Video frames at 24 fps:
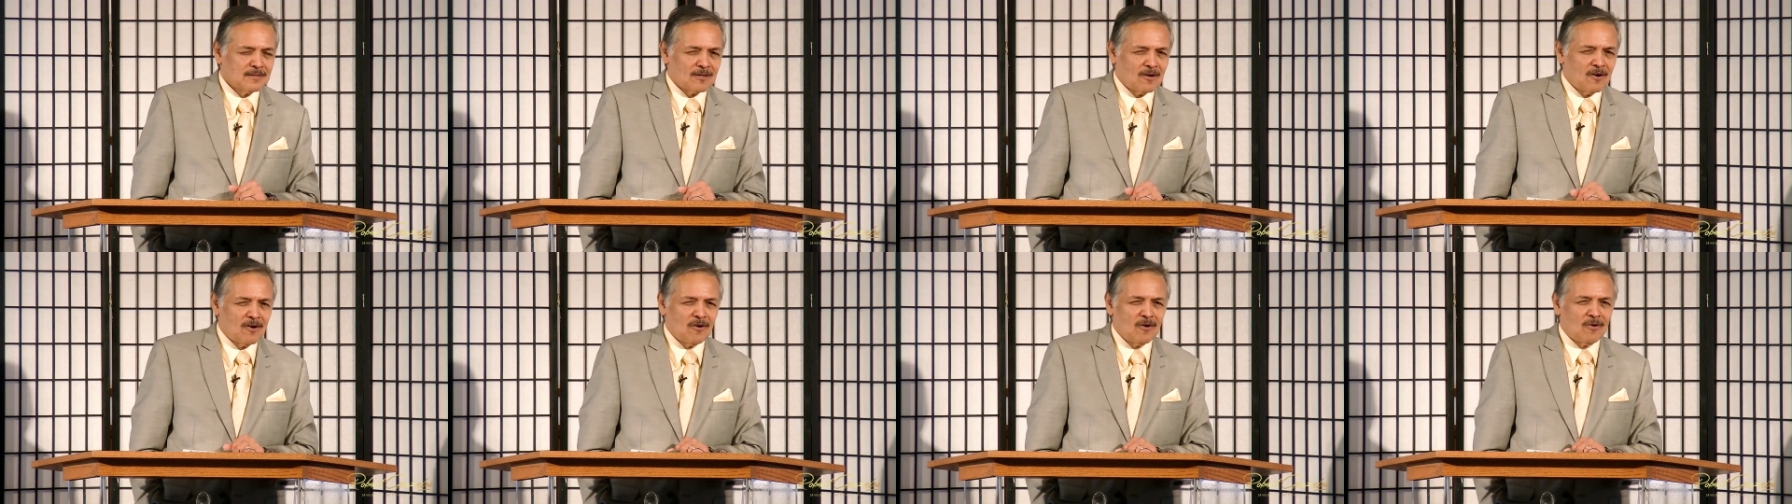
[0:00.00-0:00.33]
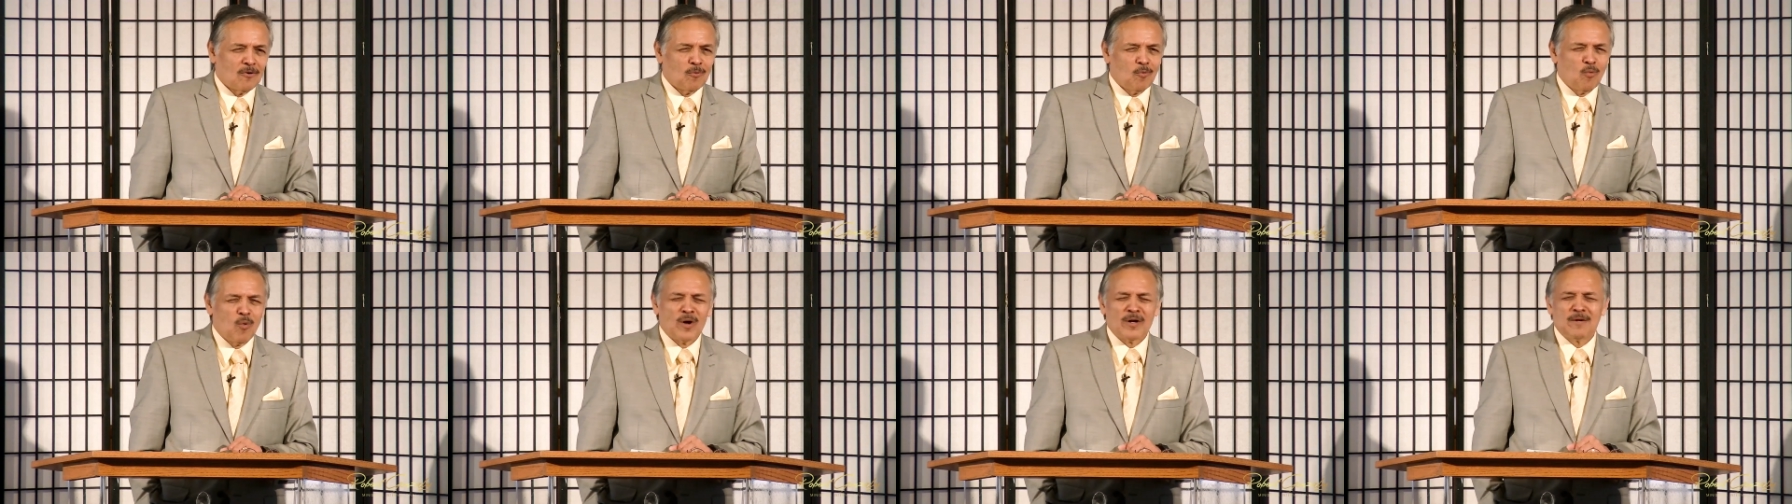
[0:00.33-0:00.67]

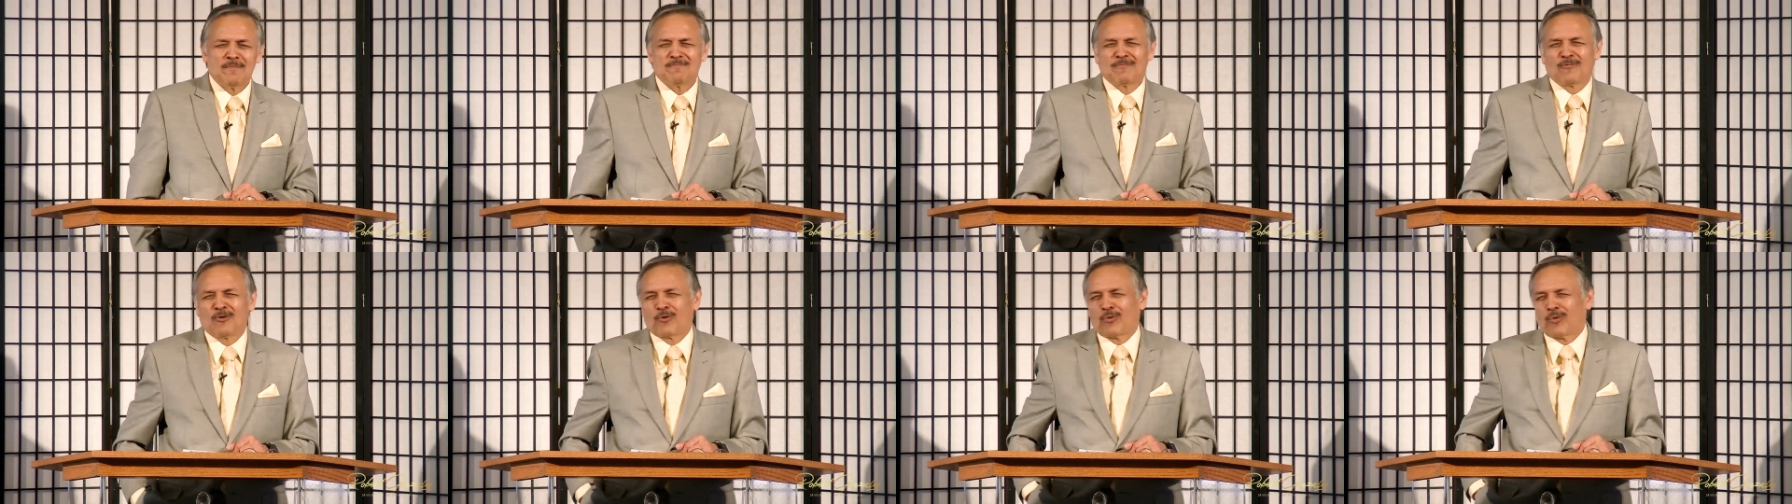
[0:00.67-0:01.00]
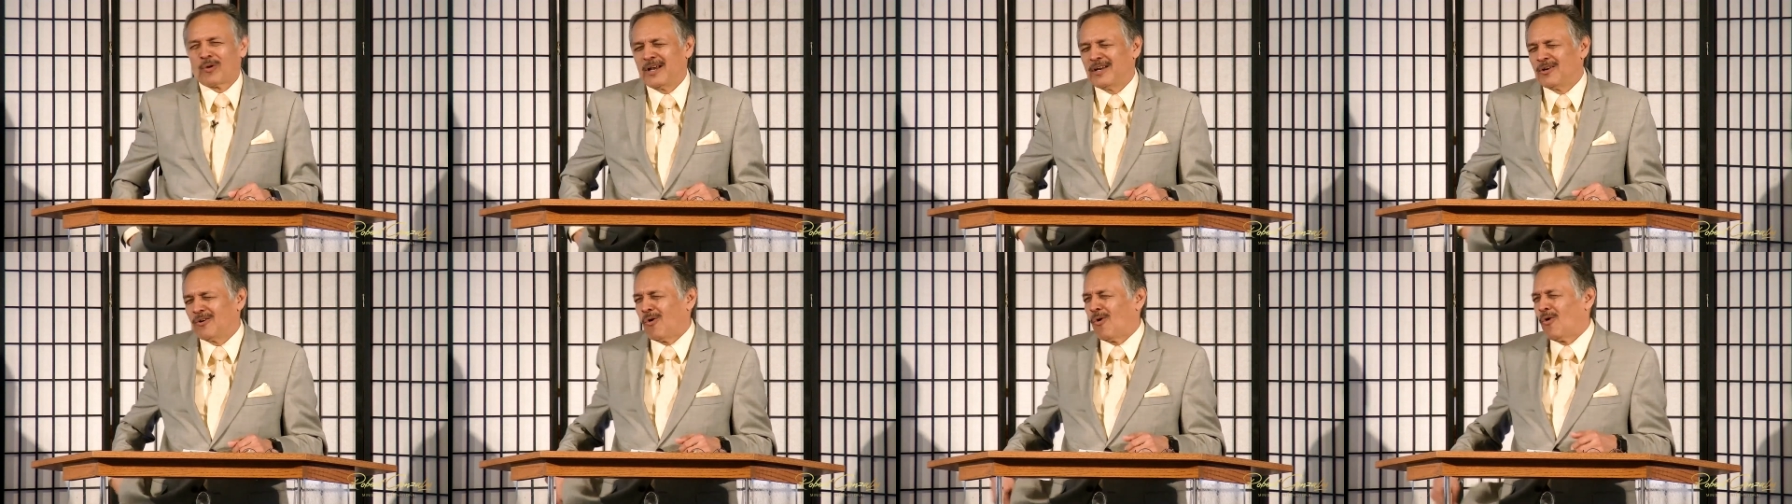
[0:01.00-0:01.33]
Oh, one
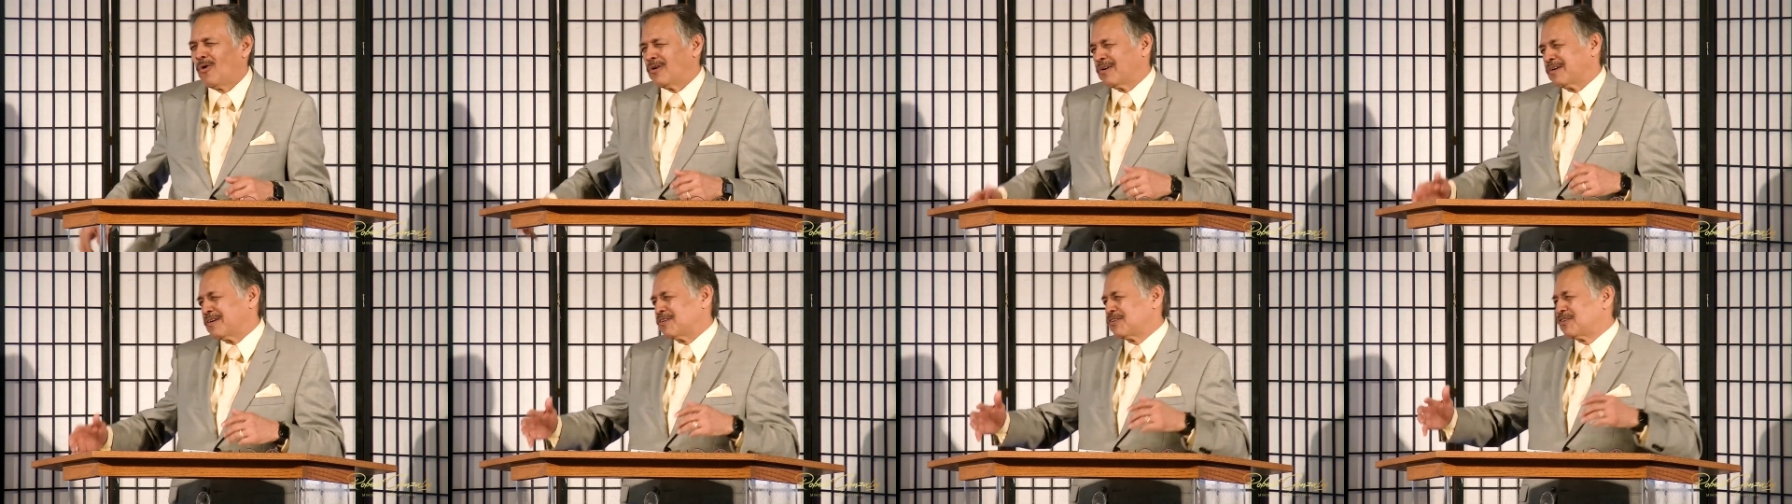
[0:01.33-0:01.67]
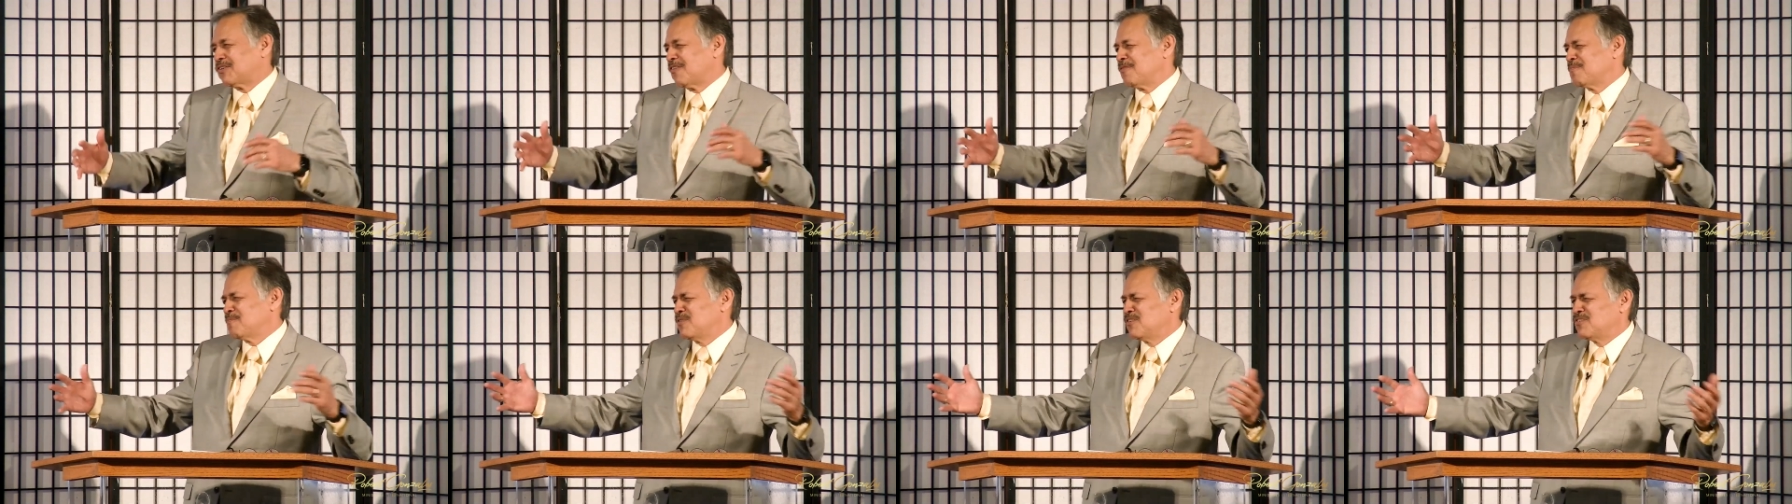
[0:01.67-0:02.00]
great
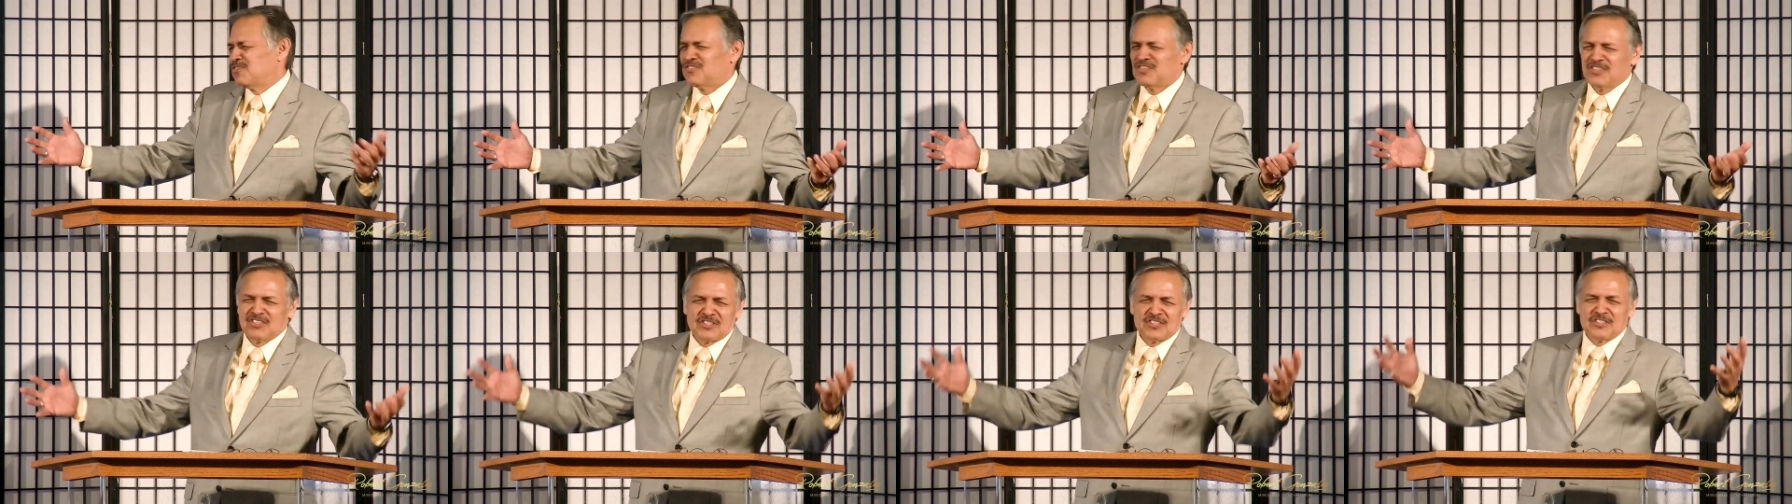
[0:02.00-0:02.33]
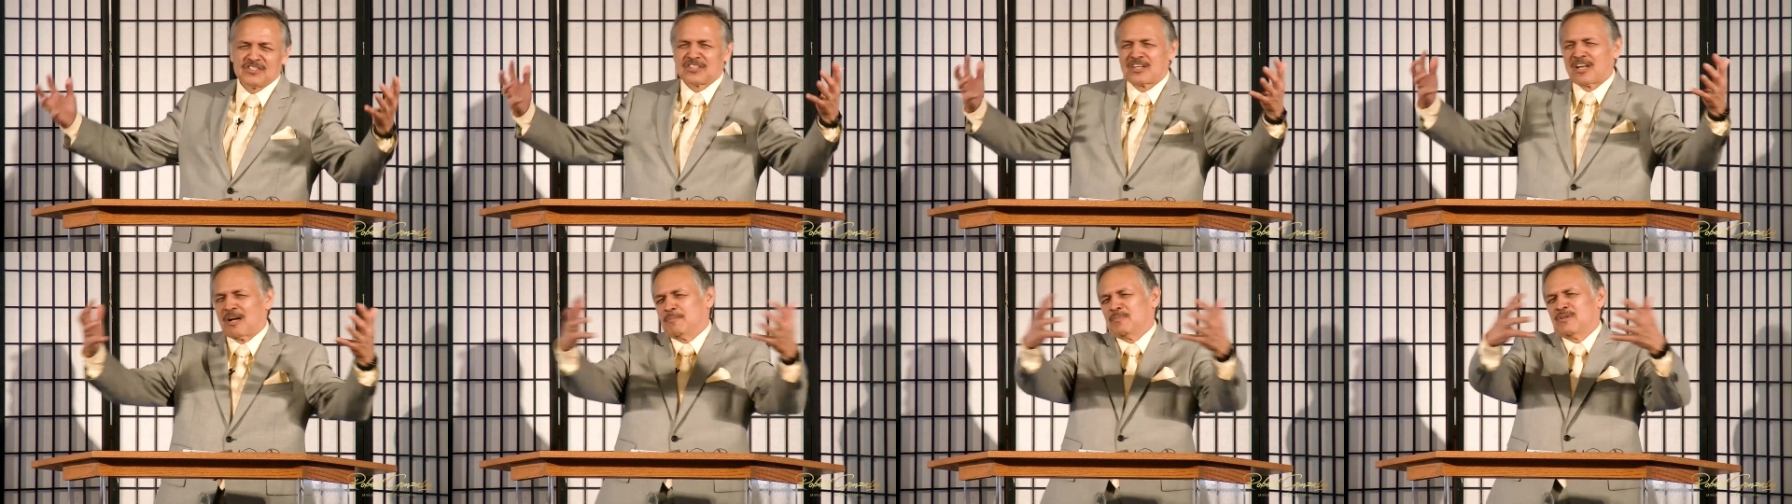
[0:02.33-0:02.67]
orchestra of
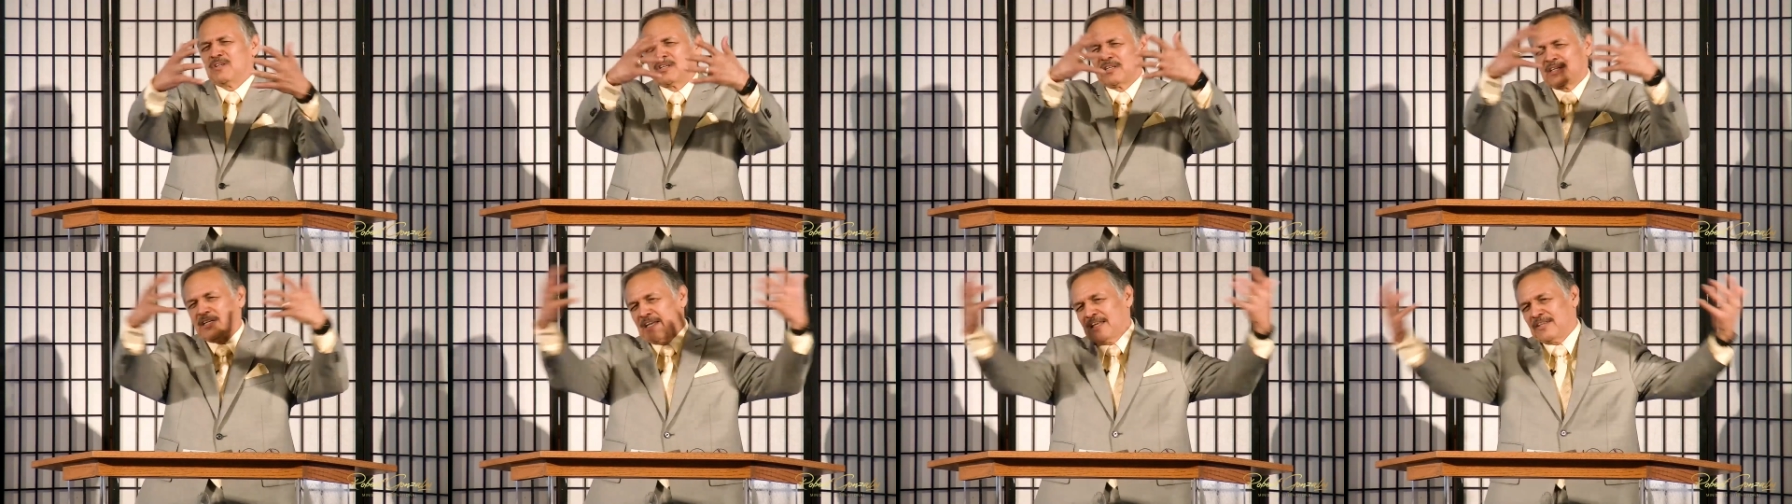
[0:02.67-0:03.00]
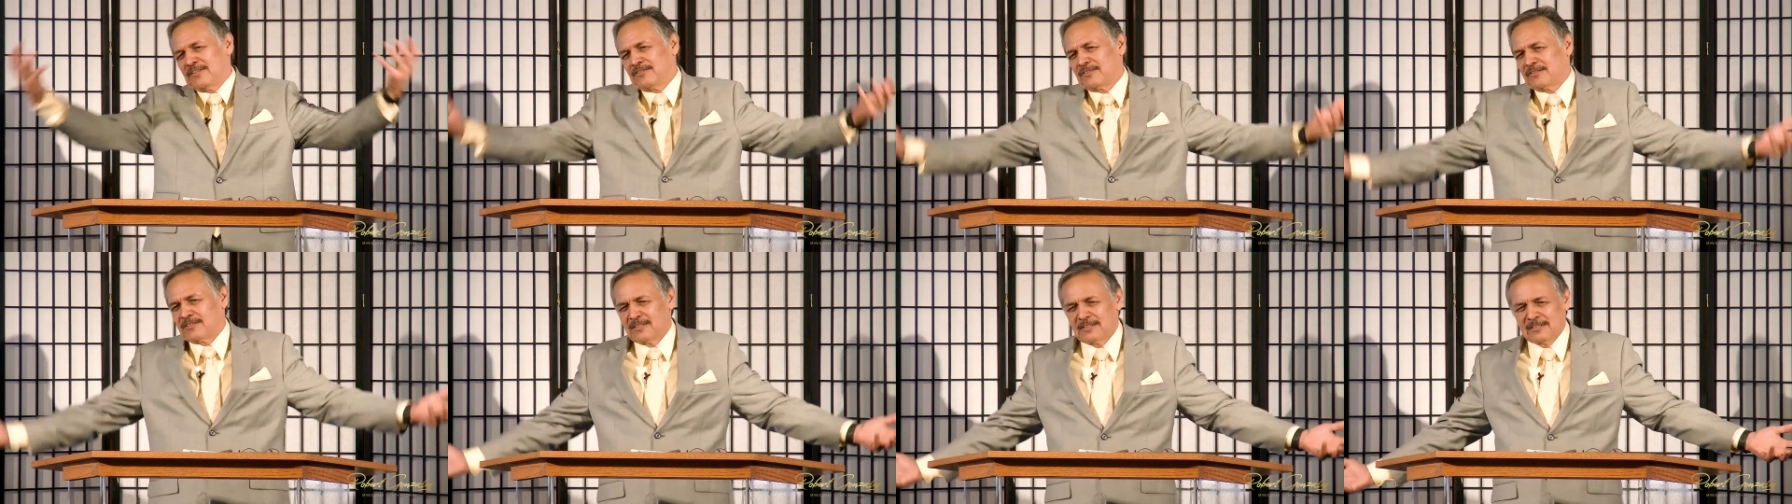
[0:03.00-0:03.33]
musicians coming
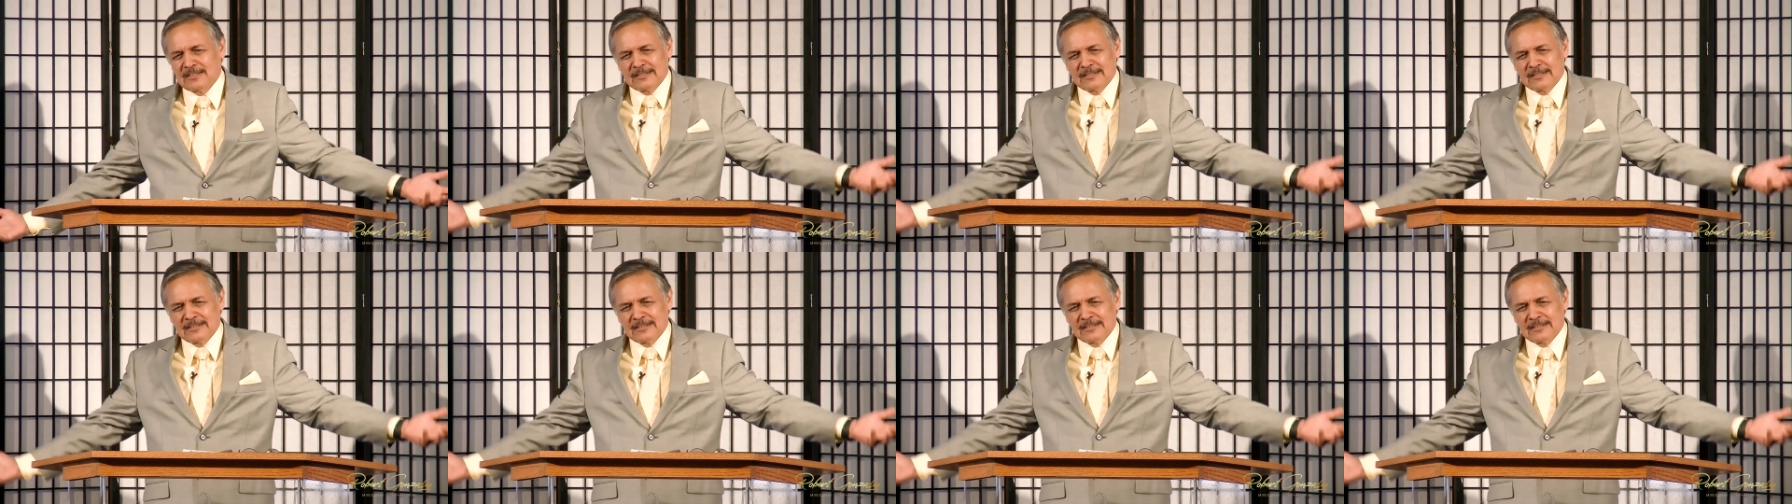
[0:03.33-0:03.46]
together.